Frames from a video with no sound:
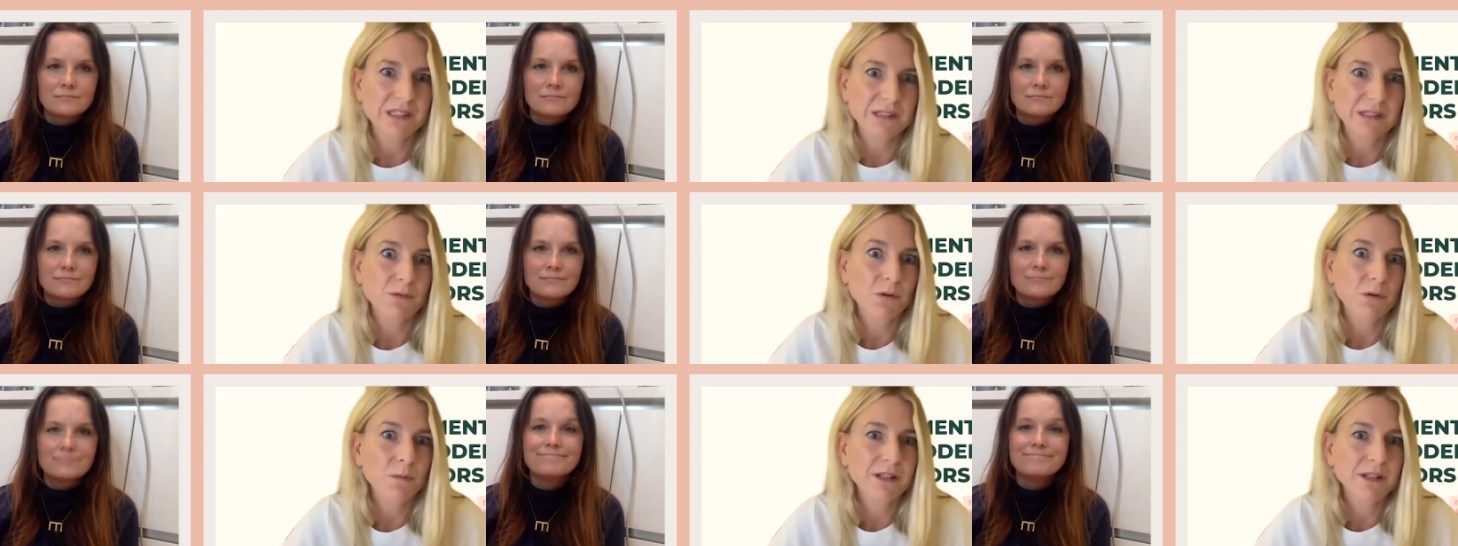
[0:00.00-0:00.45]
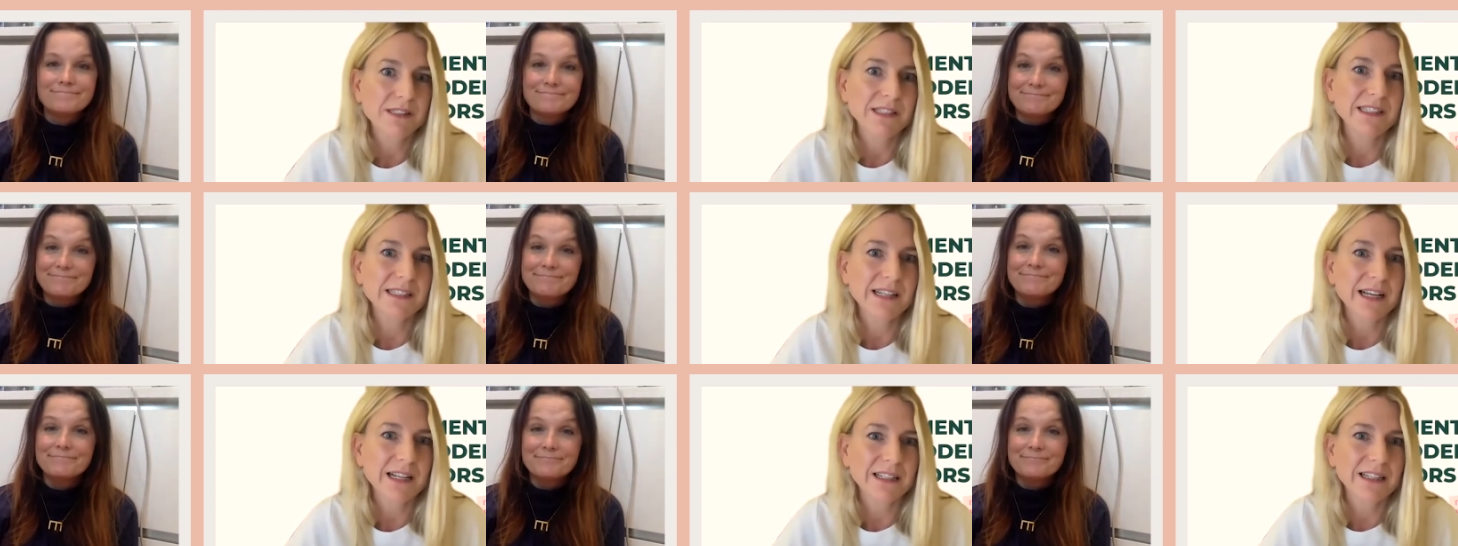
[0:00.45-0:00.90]
Speaker 1: it's
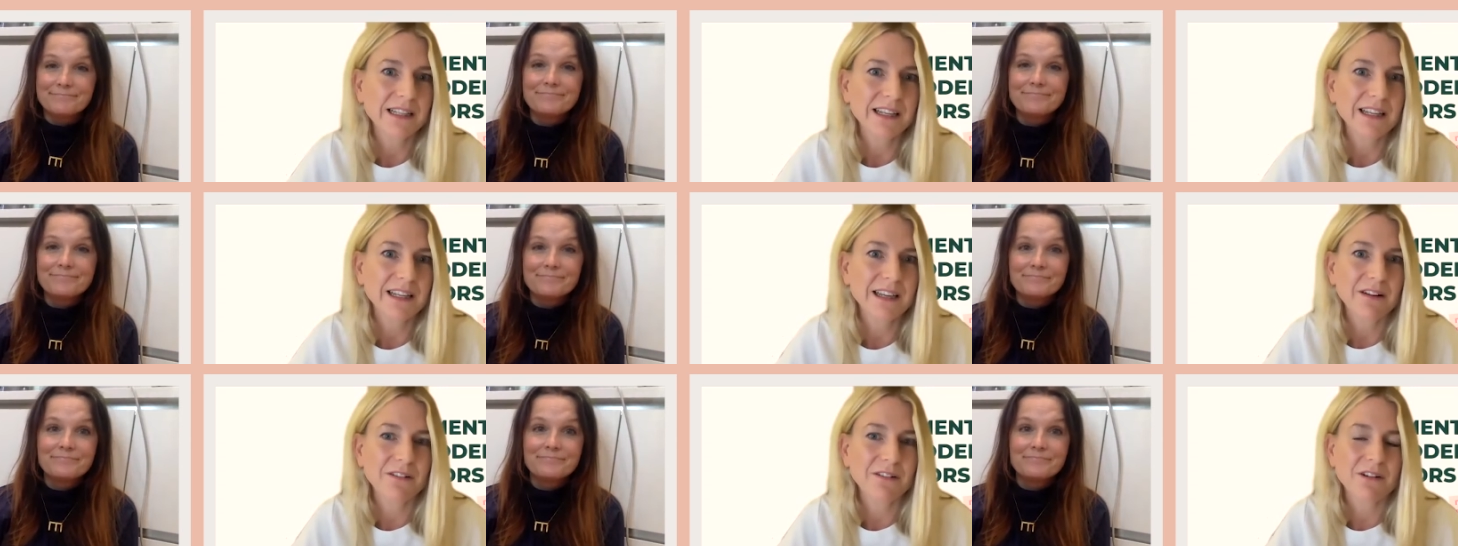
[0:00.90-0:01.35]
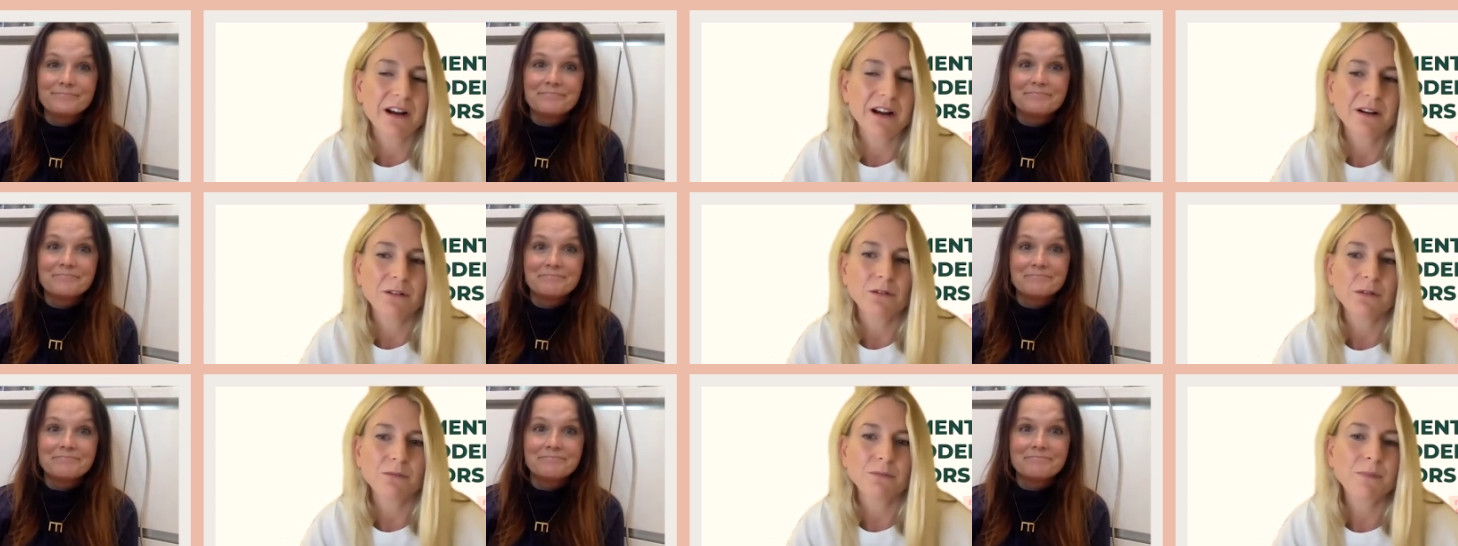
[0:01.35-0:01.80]
almost exactly a year
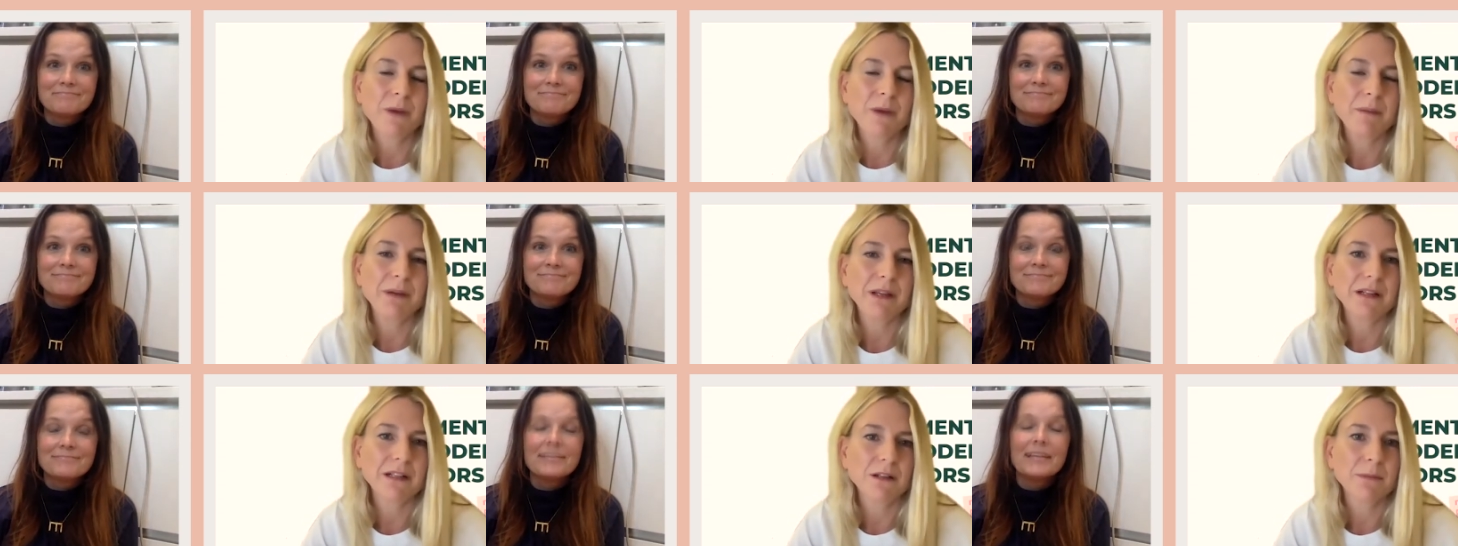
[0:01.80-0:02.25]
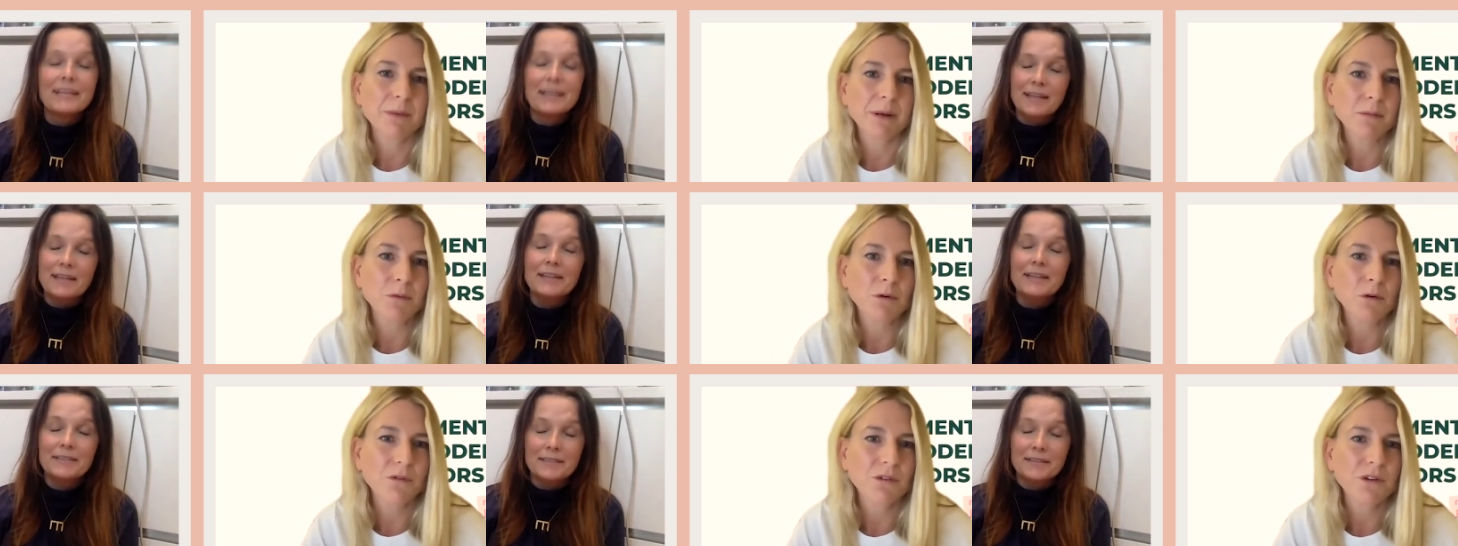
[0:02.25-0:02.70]
right or maybe a
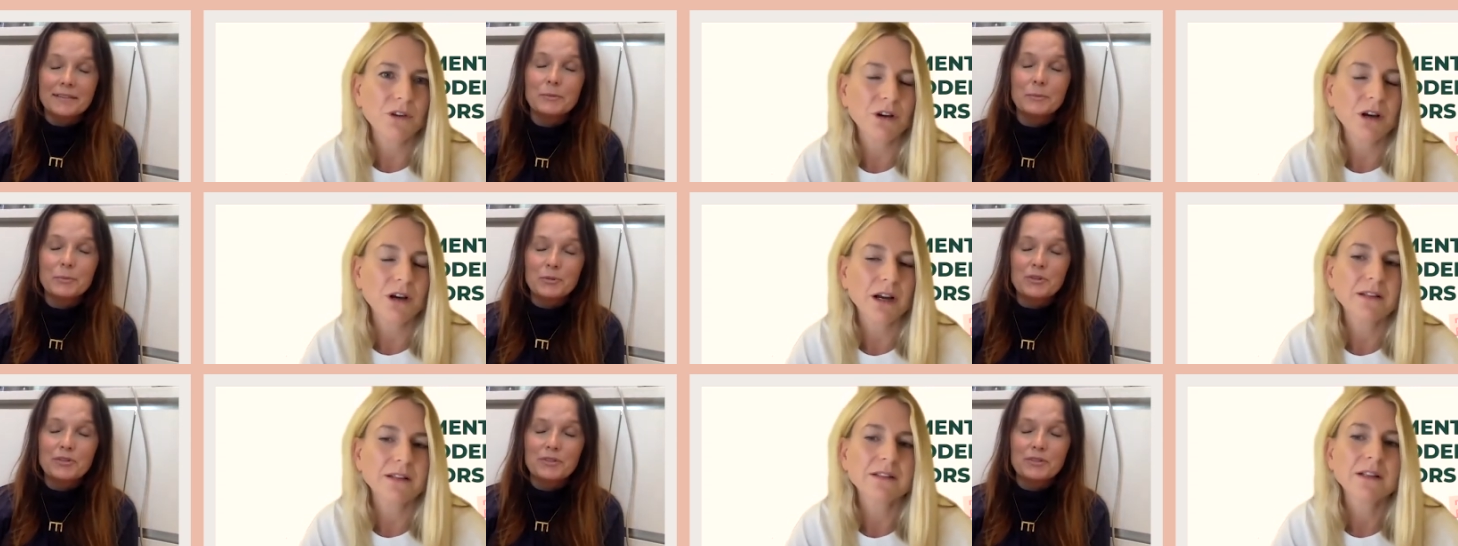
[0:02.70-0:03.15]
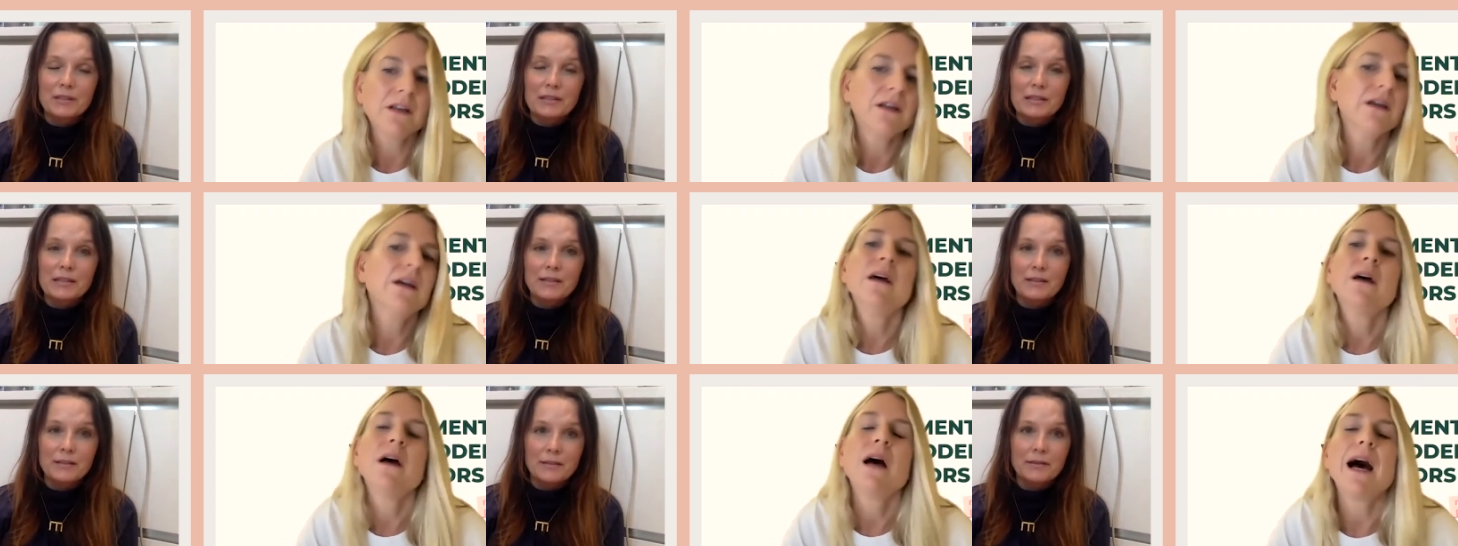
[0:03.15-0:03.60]
little bit more for you guys
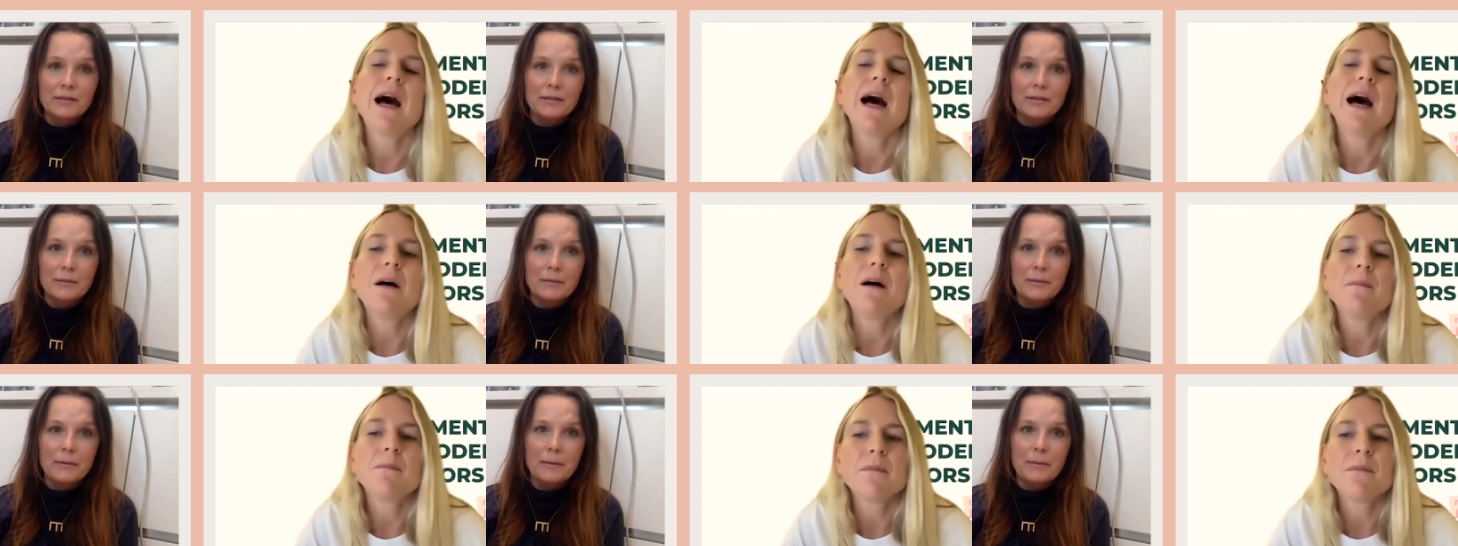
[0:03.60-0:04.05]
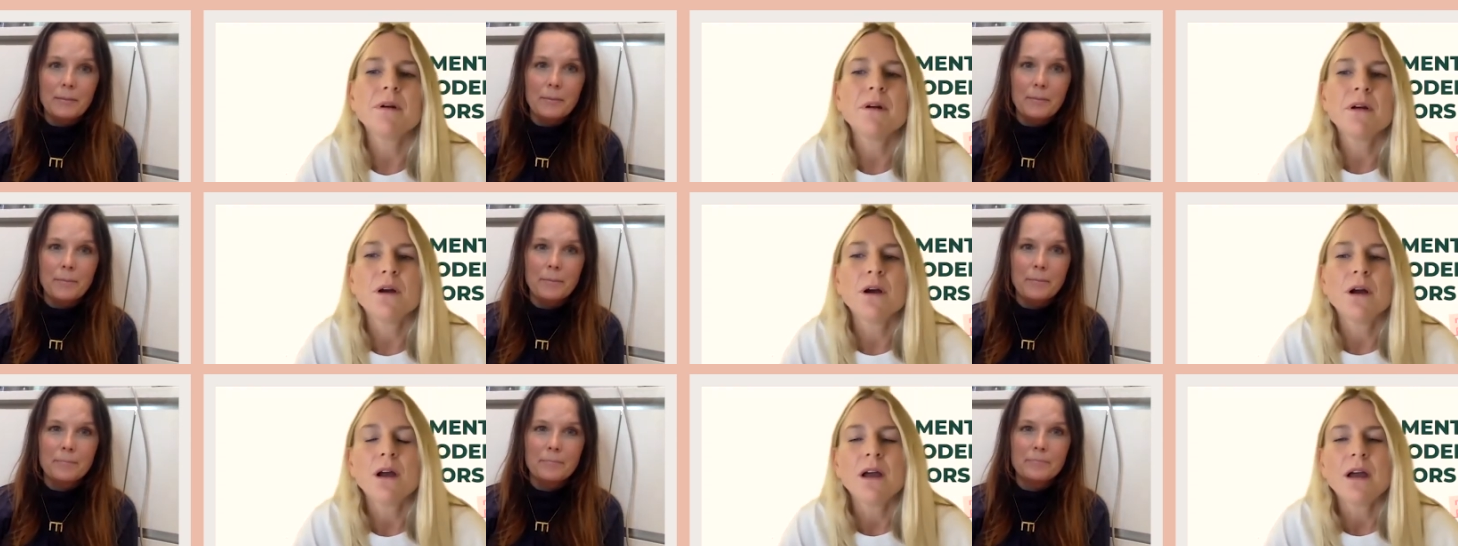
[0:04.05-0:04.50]
um